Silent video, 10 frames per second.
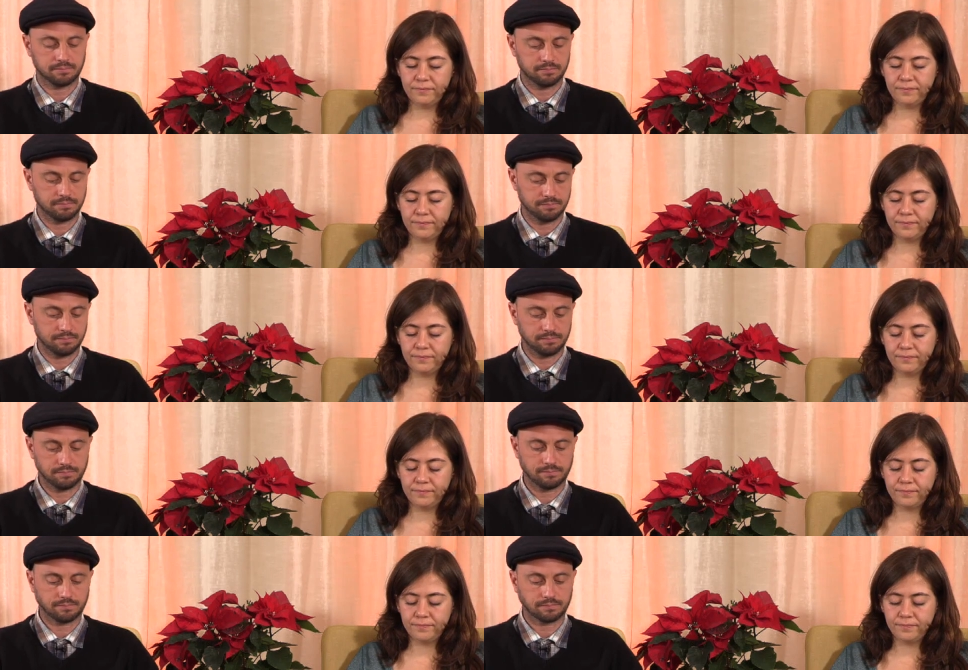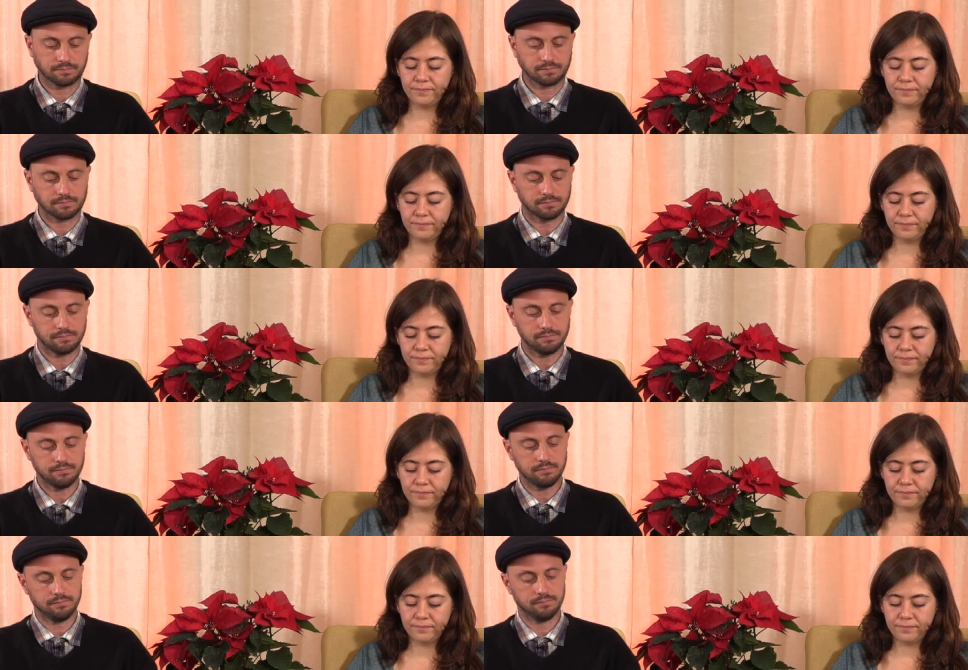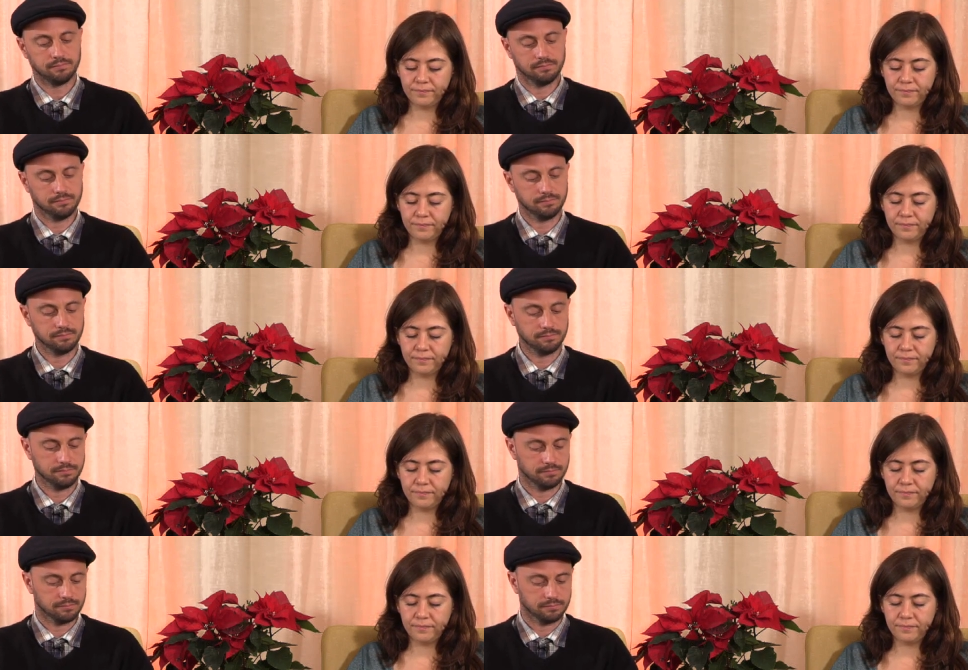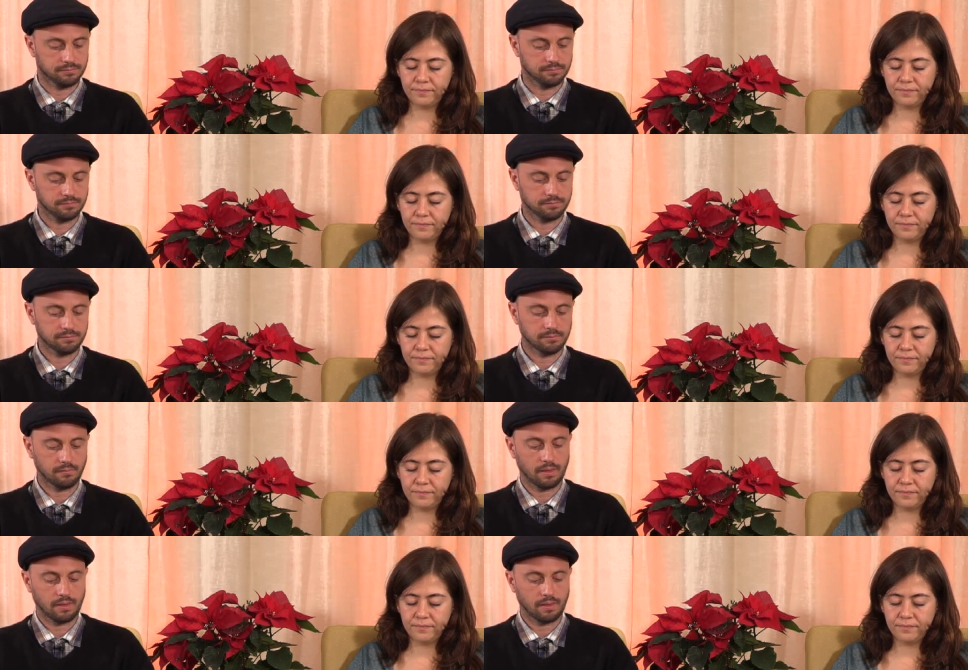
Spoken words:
No one is speaking in this clip.